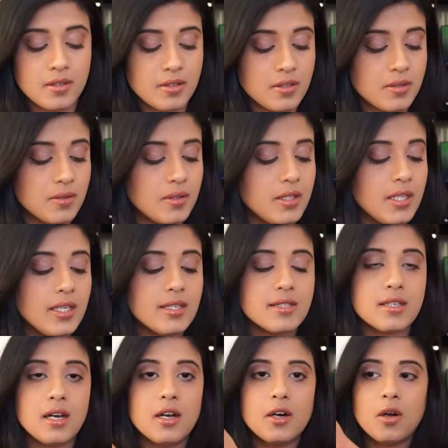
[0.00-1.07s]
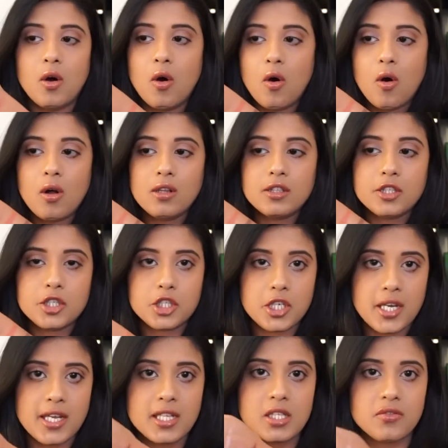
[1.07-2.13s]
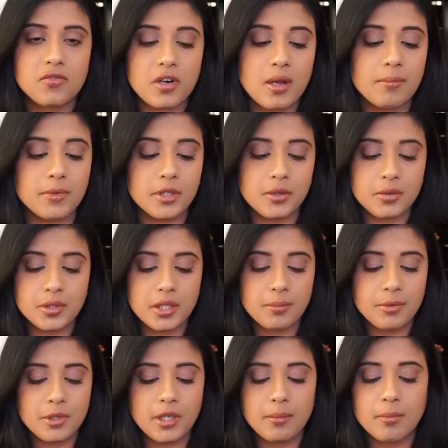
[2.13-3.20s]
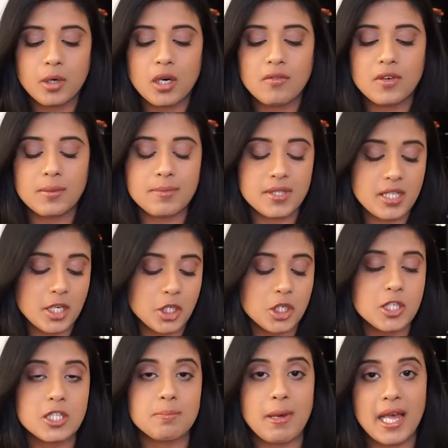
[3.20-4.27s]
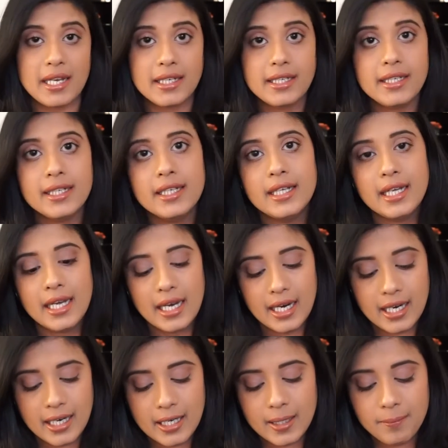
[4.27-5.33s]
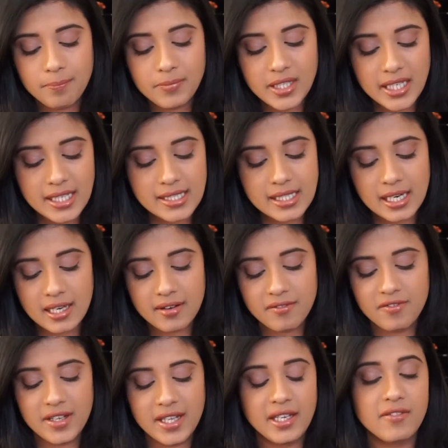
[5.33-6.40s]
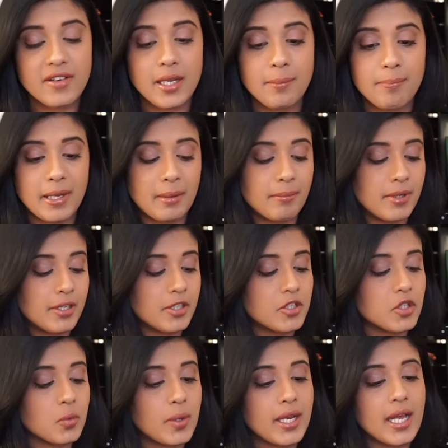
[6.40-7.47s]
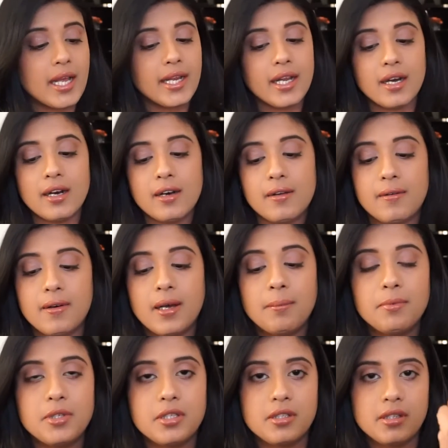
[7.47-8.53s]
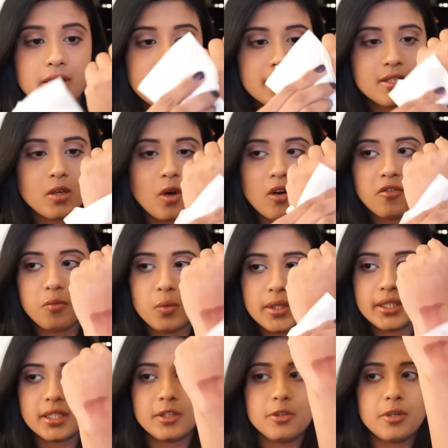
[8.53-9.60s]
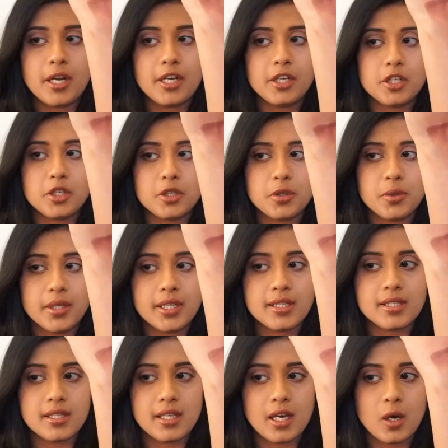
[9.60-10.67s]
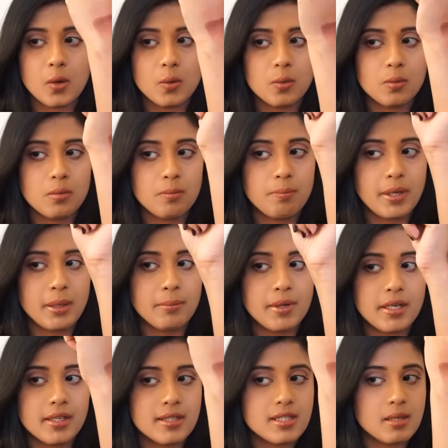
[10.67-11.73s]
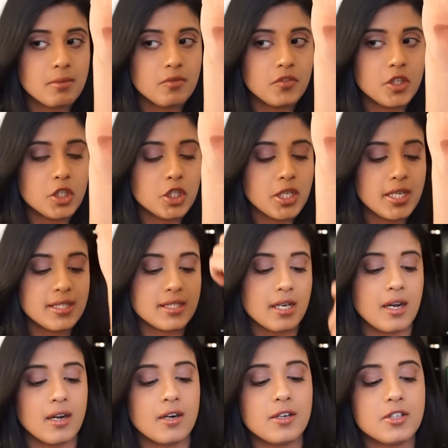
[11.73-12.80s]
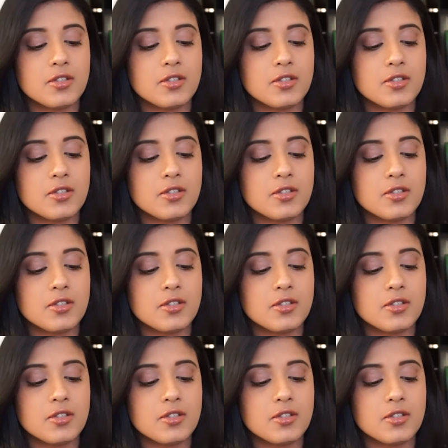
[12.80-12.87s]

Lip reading: So these are all the shades from the Huda Beauty Mauve Obsessions palette. These are very, very pigmented. So when I rubbed this off with a dry tissue, you can see how pigmented some of these shades are.